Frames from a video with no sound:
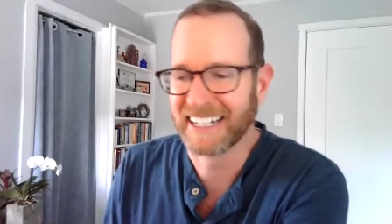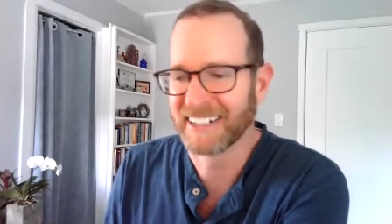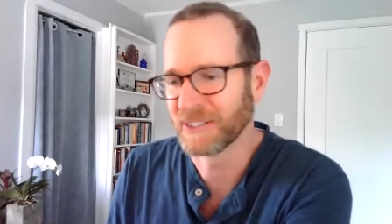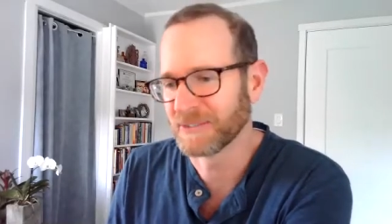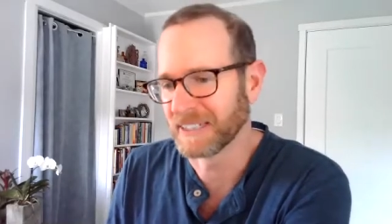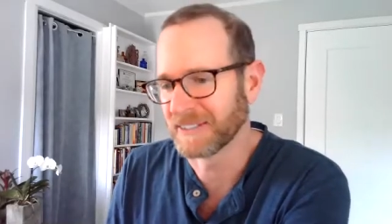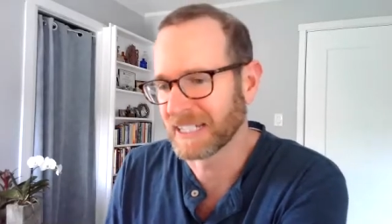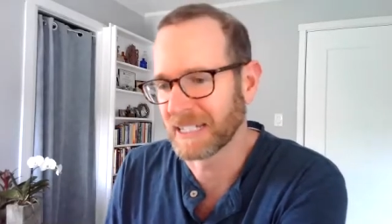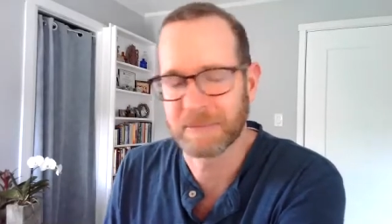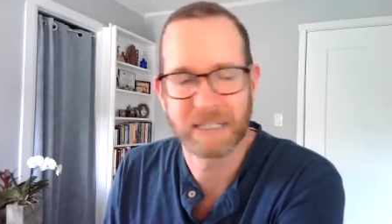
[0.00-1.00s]
know if we have
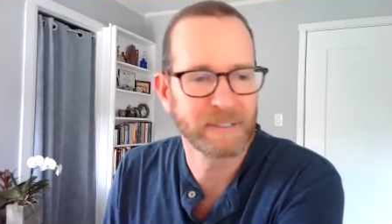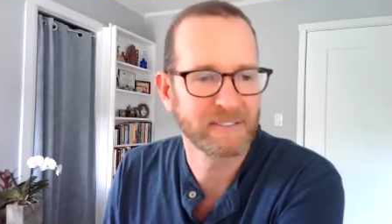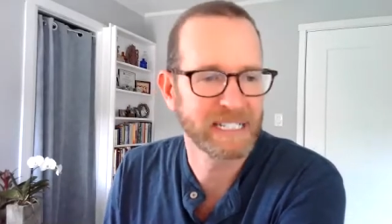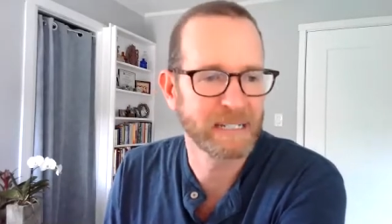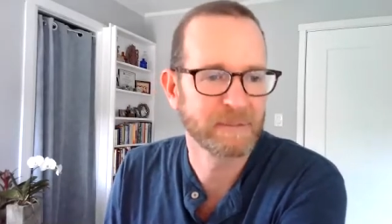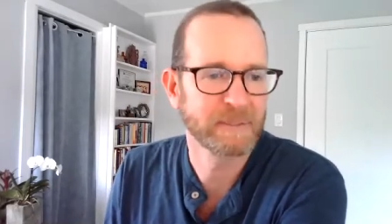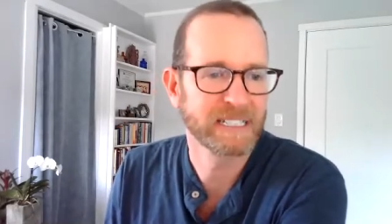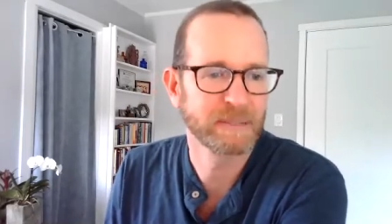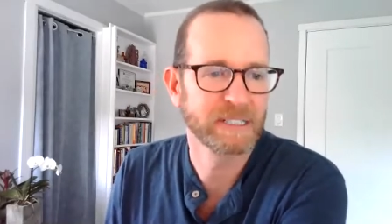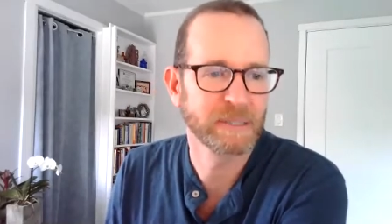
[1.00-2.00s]
time. Yeah, we have time. I mean,
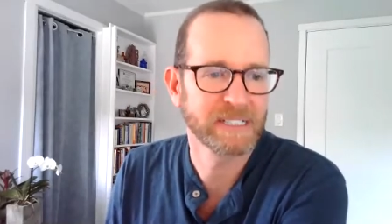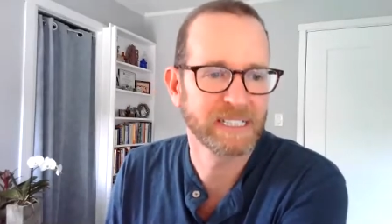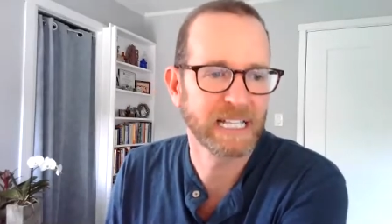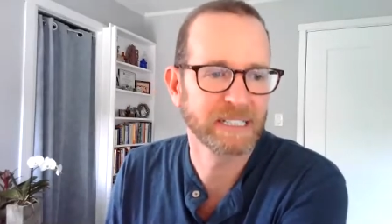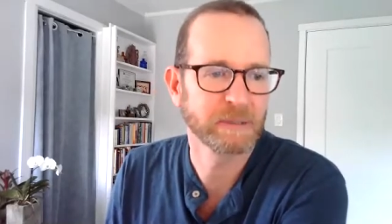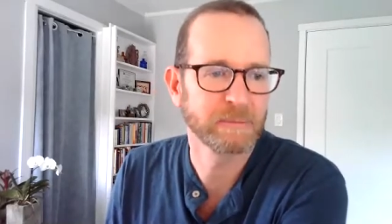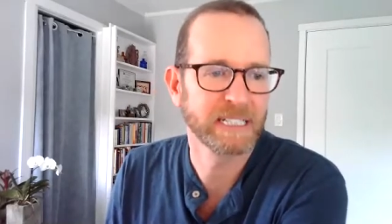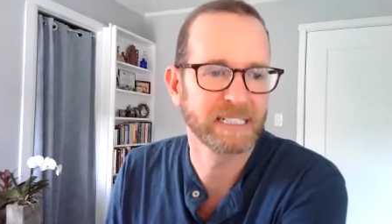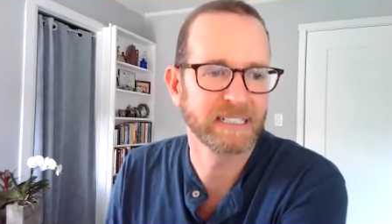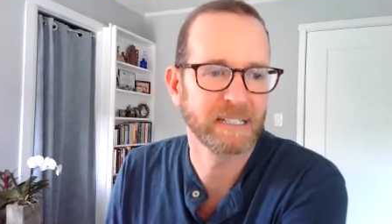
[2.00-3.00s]
can we go into that a little
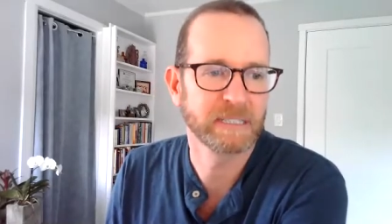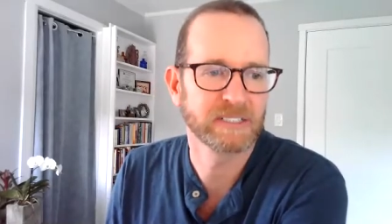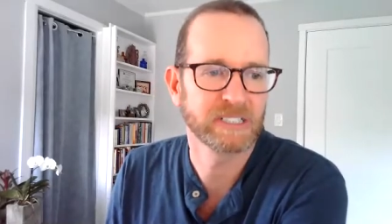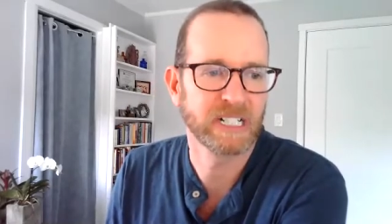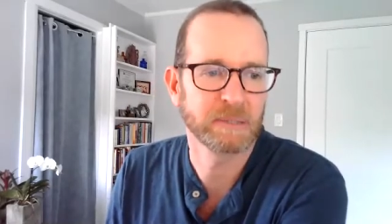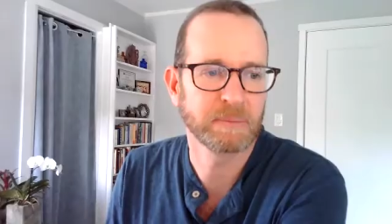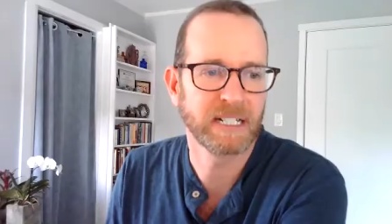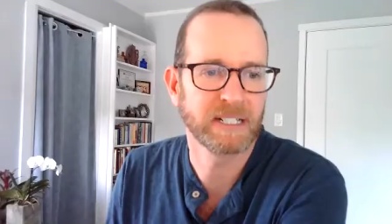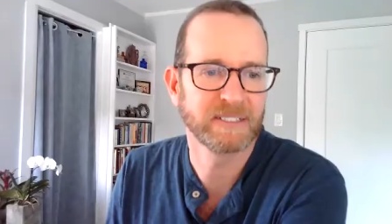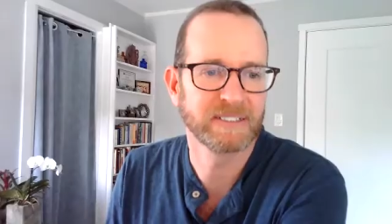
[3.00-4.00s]
bit? I mean, talk
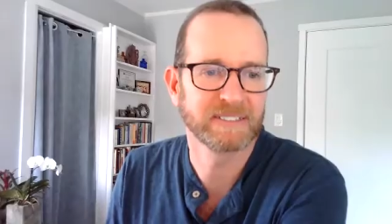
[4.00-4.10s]
about,